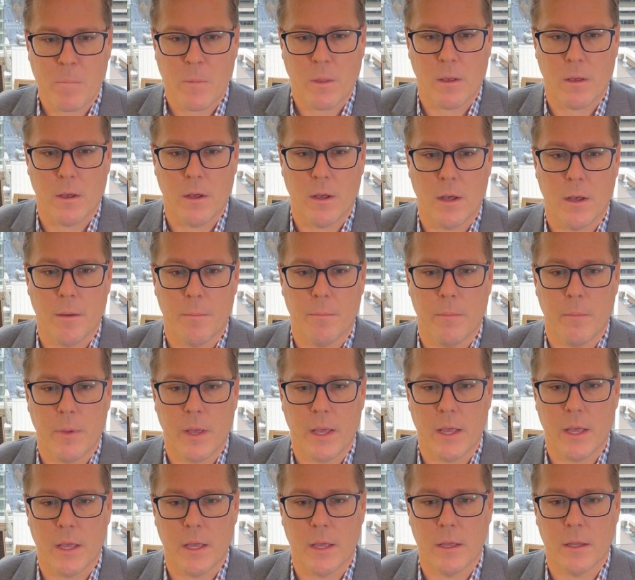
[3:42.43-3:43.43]
Um,
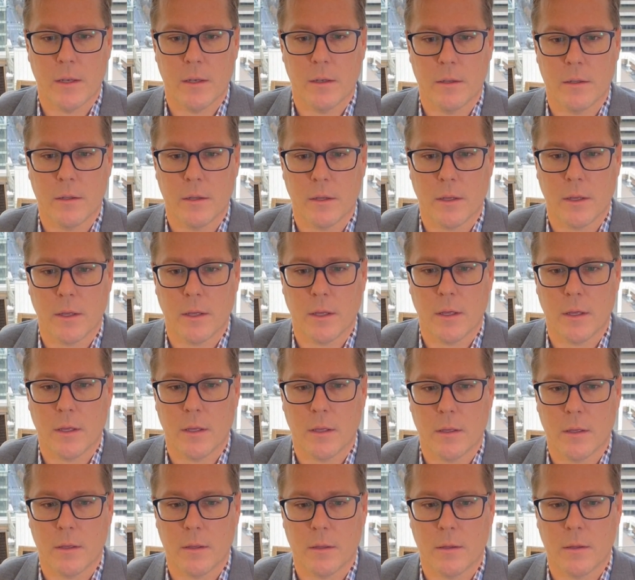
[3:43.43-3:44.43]
and
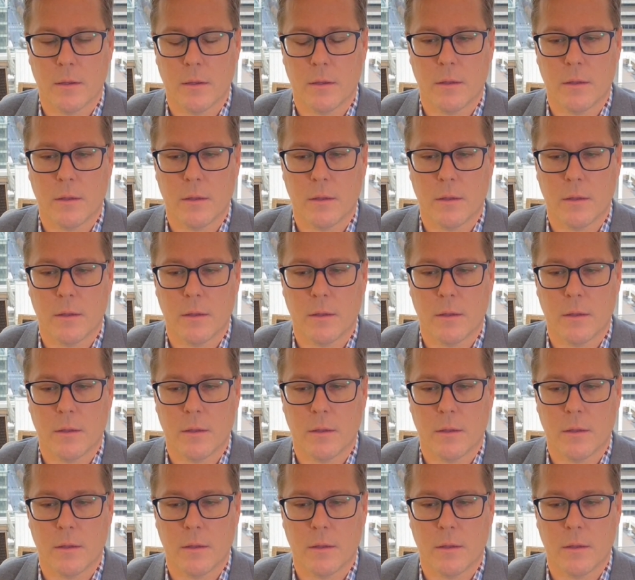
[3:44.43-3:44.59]
uh,